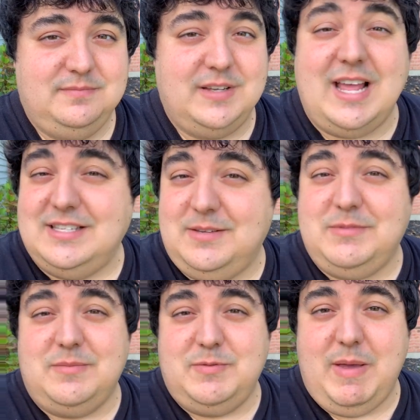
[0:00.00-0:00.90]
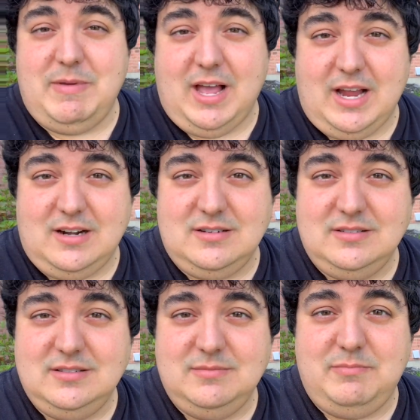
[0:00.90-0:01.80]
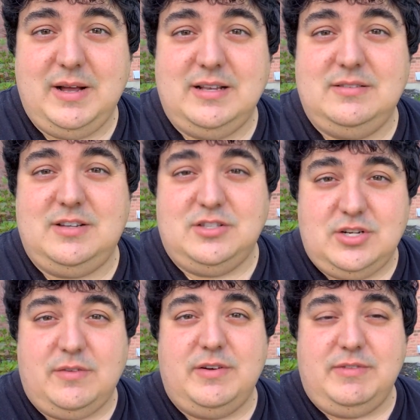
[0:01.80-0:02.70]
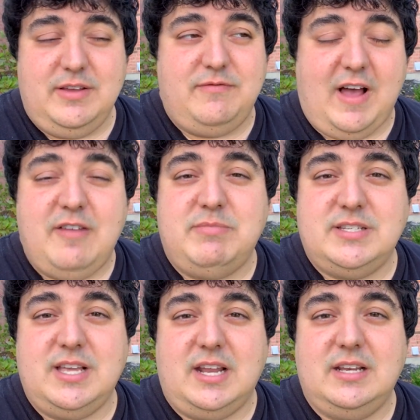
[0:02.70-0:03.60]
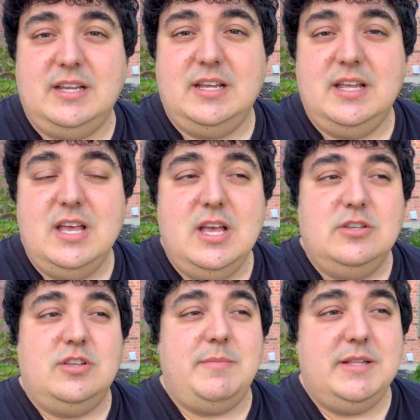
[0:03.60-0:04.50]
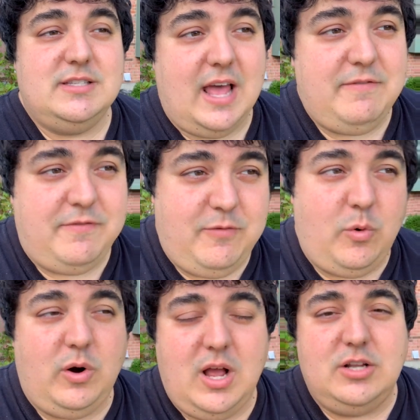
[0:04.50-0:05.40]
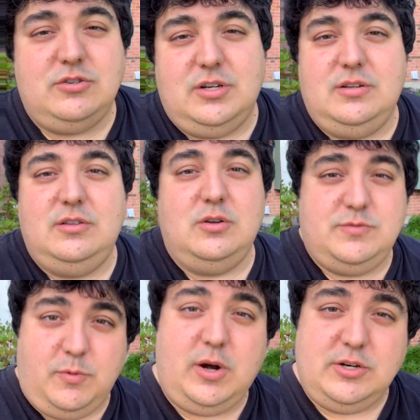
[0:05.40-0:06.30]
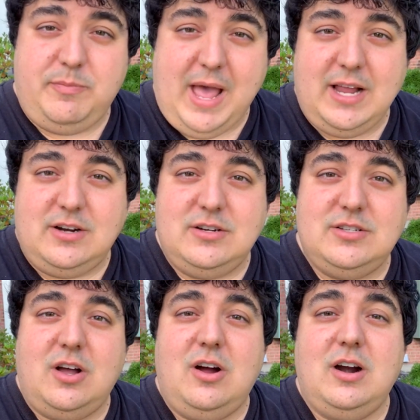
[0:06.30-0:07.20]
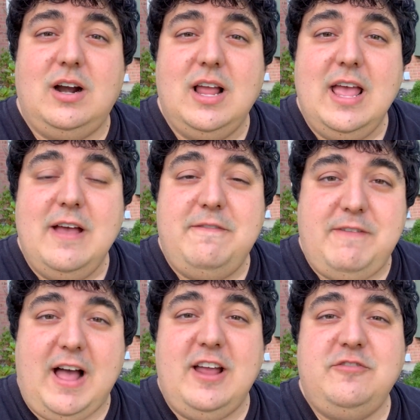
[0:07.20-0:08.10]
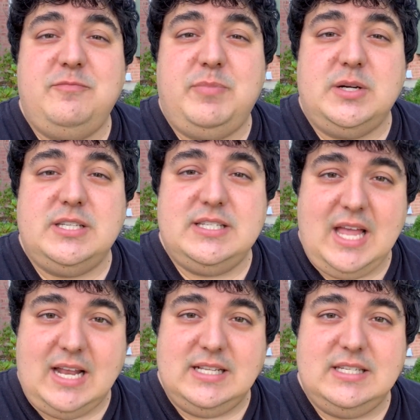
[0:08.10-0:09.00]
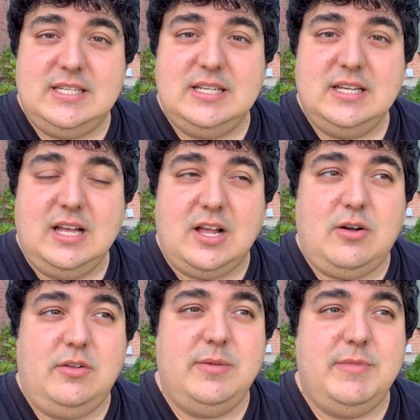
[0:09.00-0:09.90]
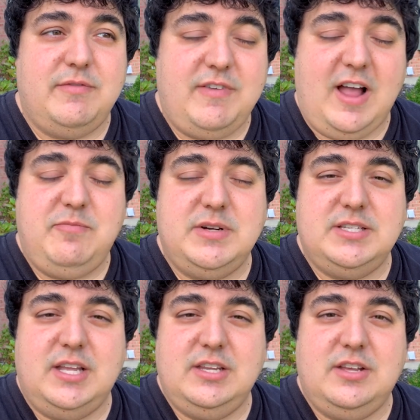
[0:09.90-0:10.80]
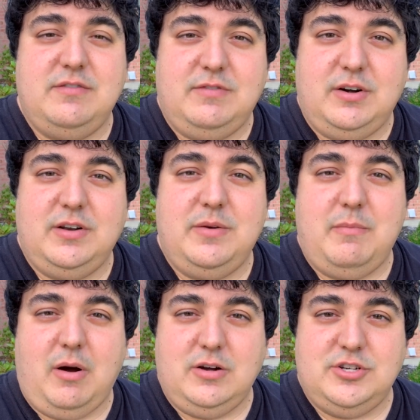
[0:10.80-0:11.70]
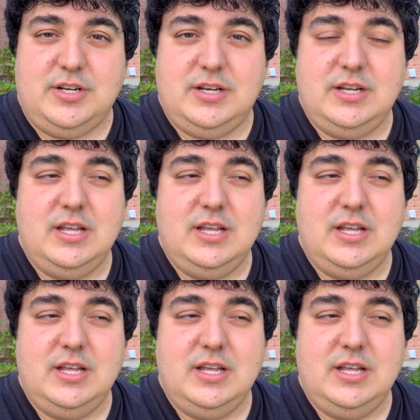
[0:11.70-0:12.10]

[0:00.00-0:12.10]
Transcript: Again, sometimes maybe higher, but conservatively 5%. So that means that those 400 backers are 5%. I call them the 5% converted margin.